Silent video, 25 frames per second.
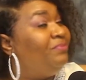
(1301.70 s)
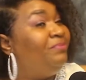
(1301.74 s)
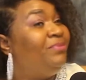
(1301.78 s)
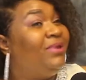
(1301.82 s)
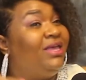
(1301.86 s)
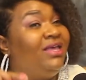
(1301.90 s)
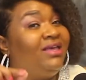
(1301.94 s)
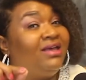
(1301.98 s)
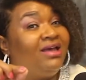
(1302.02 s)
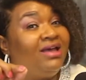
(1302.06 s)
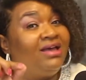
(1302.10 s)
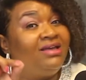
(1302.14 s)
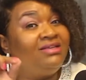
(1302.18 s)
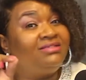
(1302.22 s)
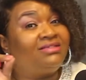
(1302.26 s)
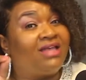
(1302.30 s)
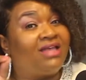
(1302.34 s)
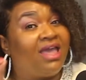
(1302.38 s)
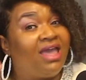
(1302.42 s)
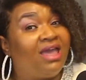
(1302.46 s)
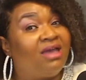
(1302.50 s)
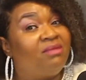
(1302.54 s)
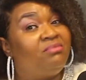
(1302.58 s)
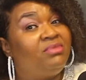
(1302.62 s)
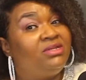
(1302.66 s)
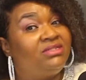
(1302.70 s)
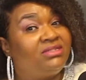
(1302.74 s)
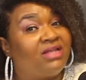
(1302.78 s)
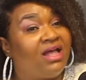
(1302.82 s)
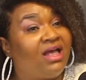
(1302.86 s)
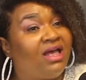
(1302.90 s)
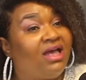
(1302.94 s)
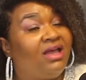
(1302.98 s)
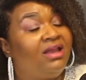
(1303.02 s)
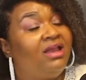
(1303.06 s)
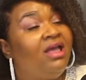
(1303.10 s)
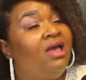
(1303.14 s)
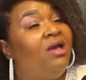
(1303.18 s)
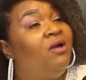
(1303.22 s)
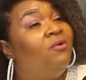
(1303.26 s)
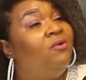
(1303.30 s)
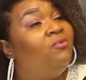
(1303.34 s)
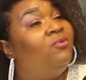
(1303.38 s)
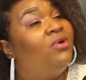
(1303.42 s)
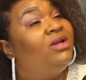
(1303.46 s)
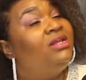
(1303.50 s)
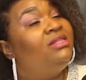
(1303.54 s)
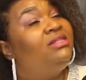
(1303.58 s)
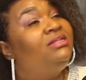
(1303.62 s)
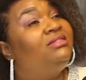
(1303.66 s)
Because Amazon,
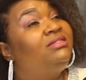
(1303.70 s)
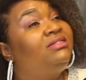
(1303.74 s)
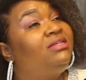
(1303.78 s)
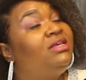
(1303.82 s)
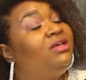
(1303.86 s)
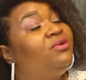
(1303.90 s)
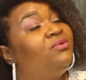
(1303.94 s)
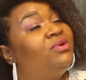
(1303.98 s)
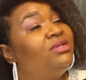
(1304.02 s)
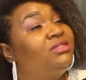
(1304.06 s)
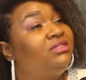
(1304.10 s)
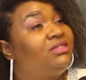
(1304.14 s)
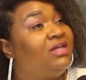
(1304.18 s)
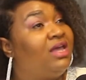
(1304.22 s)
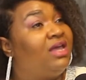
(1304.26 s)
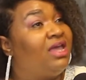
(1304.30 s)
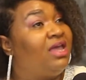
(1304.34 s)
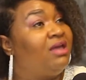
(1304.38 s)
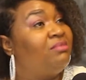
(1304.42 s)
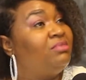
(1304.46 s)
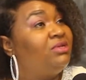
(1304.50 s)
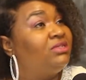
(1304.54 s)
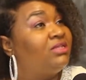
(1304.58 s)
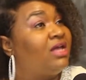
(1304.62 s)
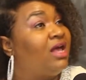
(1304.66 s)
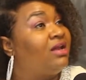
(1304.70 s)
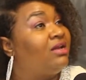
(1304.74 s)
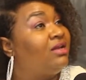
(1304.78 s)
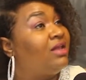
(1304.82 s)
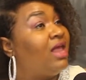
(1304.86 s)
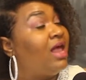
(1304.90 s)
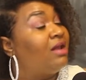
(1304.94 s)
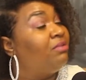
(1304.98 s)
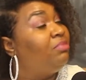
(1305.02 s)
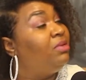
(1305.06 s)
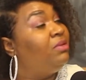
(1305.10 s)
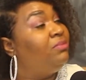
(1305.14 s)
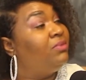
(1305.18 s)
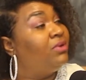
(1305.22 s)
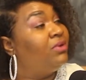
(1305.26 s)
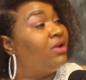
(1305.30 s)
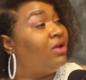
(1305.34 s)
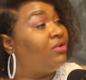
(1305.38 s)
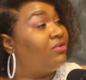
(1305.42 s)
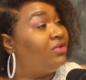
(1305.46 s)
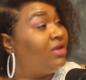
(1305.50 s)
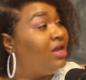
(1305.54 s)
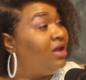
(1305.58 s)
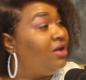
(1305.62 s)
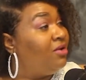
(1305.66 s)
one of the secrets to Amazon, a lot of people
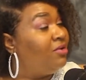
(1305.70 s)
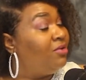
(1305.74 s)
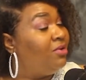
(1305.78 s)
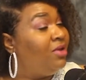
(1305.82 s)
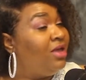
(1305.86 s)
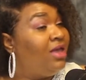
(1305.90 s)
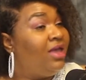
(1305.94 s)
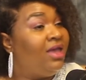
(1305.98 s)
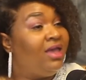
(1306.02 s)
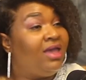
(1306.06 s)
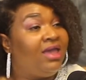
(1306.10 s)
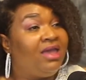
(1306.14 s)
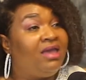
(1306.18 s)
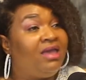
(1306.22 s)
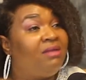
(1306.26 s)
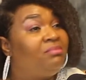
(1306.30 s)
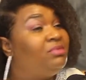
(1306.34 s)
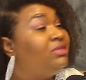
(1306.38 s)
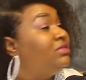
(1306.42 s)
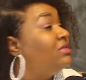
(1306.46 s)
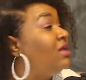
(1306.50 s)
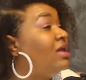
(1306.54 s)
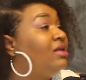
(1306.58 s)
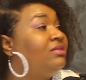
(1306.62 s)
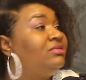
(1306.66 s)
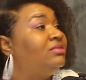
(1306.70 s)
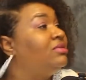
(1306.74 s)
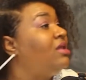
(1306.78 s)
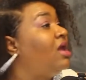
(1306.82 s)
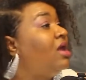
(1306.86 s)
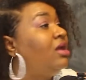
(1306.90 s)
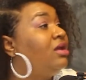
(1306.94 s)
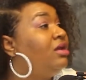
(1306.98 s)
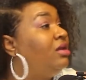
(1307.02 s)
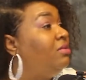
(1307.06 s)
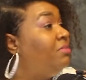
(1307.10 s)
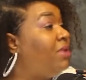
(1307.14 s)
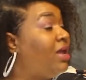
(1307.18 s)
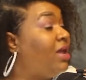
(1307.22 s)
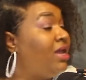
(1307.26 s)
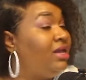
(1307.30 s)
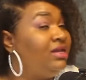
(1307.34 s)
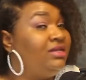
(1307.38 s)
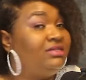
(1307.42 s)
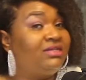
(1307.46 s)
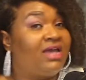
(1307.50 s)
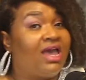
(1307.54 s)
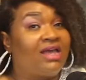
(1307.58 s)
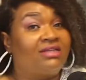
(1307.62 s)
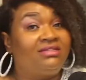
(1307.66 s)
don't know, Amazon's not going to pay
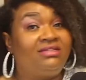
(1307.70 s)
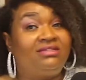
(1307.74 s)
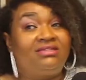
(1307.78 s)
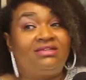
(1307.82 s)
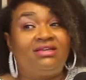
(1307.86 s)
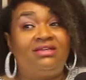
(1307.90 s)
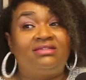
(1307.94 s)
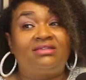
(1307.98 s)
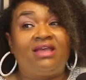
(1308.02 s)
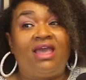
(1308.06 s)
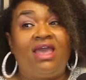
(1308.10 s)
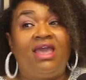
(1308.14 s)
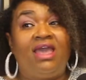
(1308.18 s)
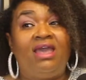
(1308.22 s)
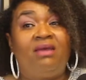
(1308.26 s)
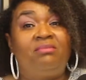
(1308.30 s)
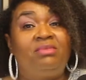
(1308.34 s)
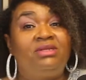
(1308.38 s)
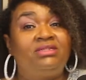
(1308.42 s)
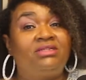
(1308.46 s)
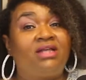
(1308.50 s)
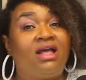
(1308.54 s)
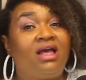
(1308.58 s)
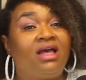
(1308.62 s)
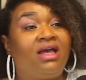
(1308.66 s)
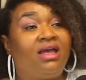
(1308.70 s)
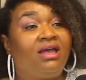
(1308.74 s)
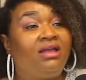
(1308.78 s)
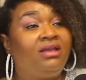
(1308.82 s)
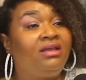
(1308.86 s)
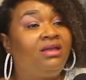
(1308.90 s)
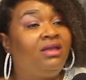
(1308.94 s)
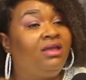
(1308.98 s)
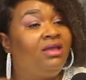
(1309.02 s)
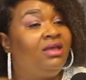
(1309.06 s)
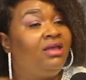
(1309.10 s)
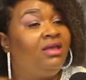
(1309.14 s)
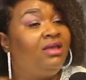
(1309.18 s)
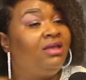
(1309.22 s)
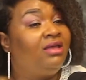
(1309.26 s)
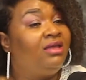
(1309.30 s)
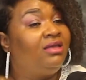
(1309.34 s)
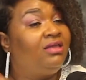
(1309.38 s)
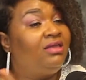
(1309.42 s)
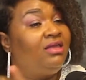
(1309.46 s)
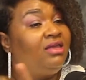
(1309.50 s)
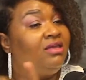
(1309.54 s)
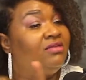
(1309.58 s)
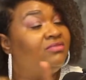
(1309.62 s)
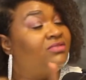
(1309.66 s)
any taxes because Amazon
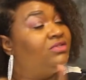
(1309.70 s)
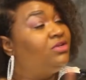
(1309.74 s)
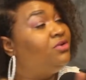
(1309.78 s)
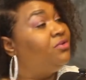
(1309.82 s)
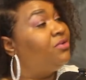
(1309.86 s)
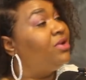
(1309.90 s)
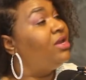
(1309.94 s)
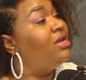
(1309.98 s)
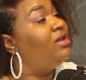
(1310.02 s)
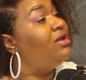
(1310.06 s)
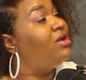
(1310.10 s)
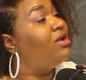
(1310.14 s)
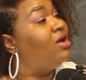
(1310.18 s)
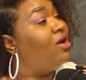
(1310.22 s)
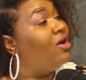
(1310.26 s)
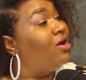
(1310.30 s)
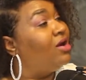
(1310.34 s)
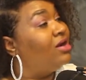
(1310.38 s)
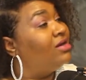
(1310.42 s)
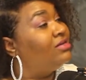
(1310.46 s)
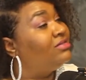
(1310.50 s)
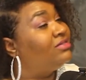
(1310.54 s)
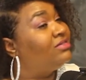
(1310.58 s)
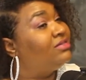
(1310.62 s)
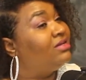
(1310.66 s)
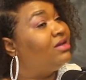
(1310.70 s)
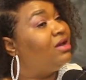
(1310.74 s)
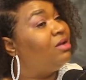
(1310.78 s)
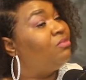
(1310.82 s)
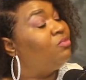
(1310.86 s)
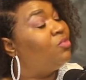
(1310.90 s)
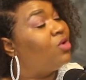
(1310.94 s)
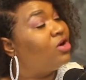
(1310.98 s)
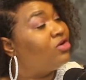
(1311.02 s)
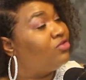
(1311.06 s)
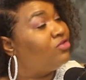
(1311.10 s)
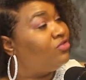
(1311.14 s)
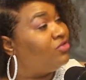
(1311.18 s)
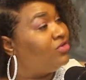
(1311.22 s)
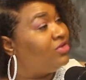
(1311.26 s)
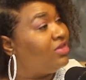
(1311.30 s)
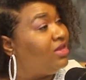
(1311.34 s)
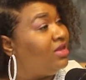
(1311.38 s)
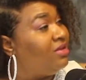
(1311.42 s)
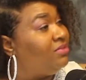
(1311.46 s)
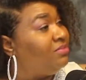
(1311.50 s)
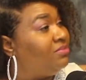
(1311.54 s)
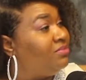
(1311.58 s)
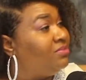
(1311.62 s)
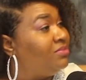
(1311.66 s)
gives green cards to come work for
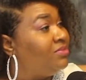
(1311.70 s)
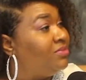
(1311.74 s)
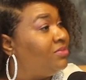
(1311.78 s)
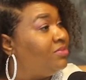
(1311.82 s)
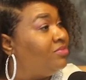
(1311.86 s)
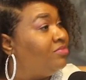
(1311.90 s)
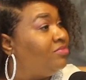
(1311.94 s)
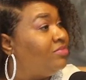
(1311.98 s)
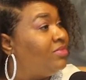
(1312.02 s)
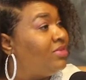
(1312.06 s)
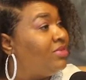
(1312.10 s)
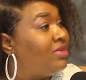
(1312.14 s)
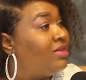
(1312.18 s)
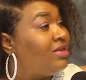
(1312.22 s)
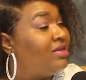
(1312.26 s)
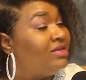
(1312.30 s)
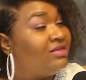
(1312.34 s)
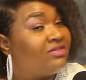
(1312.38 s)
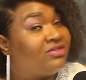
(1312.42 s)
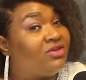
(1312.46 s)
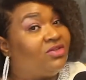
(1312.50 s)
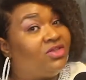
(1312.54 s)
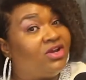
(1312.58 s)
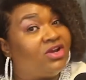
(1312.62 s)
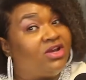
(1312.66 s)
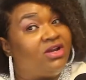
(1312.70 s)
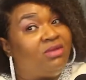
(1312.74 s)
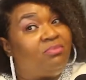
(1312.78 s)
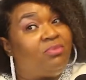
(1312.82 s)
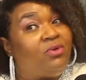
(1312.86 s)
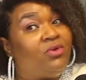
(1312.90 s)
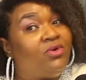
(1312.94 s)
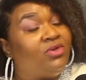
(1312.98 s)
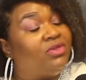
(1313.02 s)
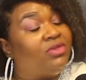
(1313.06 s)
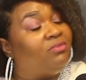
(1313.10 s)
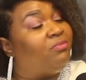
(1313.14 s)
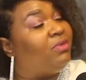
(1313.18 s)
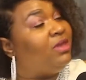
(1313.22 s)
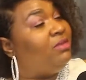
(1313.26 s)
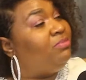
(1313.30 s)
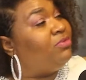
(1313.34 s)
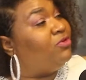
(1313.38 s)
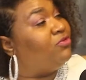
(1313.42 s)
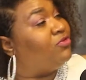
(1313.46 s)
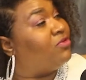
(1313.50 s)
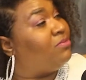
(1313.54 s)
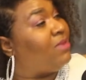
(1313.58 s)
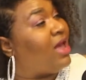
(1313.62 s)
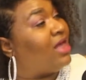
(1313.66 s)
them. So they're going to pull the
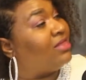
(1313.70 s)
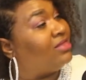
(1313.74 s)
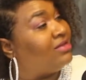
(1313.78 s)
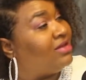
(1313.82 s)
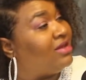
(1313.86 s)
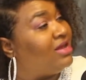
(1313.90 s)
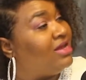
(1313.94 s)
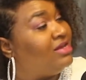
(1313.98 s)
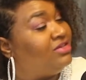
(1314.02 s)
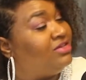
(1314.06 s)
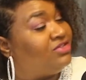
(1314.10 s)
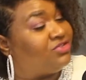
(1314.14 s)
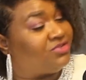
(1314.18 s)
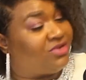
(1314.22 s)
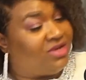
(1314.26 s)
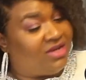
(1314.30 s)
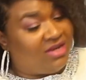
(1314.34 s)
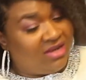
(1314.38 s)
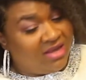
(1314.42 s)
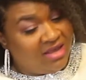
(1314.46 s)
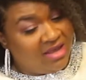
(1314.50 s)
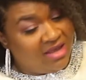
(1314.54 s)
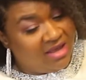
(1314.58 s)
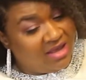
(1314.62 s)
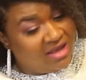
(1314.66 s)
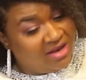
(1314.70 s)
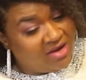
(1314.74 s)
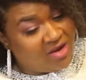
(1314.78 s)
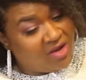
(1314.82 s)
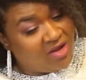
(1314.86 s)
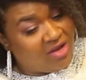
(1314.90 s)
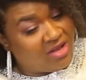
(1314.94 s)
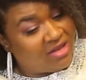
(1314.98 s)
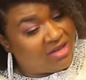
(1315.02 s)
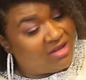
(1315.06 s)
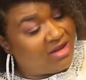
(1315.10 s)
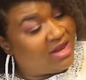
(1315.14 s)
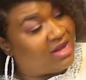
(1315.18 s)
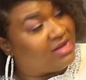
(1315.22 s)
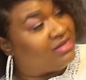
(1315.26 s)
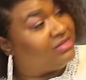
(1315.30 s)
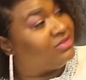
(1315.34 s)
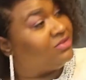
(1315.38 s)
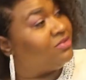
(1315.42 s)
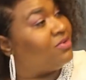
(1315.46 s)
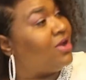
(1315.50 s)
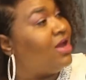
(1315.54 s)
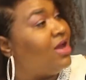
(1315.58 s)
people from out the country, and all of that is a